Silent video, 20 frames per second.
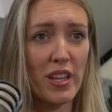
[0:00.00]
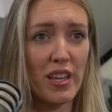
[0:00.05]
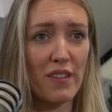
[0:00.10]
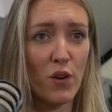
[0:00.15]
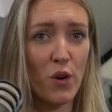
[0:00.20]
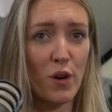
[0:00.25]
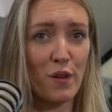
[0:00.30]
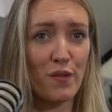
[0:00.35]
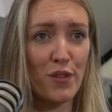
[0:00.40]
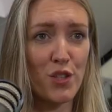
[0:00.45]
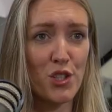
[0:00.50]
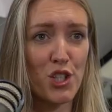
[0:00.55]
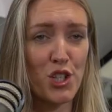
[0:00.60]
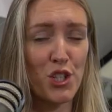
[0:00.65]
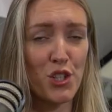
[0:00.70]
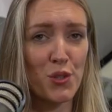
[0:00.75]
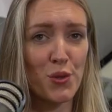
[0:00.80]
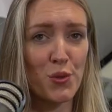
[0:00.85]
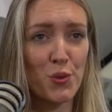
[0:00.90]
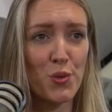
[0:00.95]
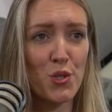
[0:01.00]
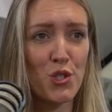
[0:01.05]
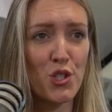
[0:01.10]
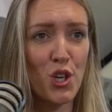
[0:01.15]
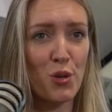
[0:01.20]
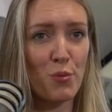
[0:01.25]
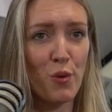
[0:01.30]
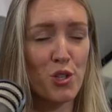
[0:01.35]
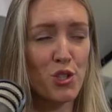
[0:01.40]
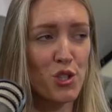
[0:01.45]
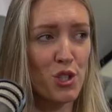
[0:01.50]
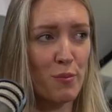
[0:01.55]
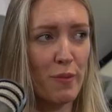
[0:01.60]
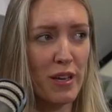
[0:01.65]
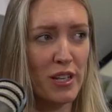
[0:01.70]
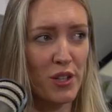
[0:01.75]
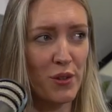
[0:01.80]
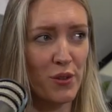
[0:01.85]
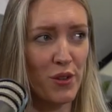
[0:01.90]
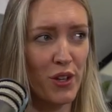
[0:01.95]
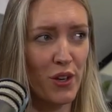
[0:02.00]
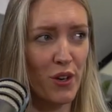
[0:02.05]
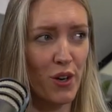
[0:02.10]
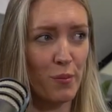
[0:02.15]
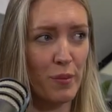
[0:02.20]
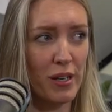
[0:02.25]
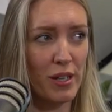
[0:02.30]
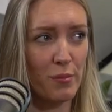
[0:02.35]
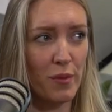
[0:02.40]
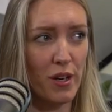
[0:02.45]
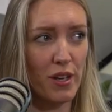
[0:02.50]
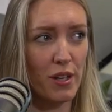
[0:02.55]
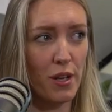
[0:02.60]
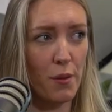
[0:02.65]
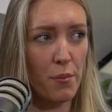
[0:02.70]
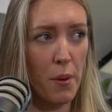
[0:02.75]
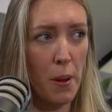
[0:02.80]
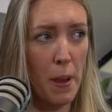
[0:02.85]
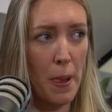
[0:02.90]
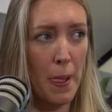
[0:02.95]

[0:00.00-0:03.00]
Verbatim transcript: they've offered you so much on the menu that you can't make your mind up?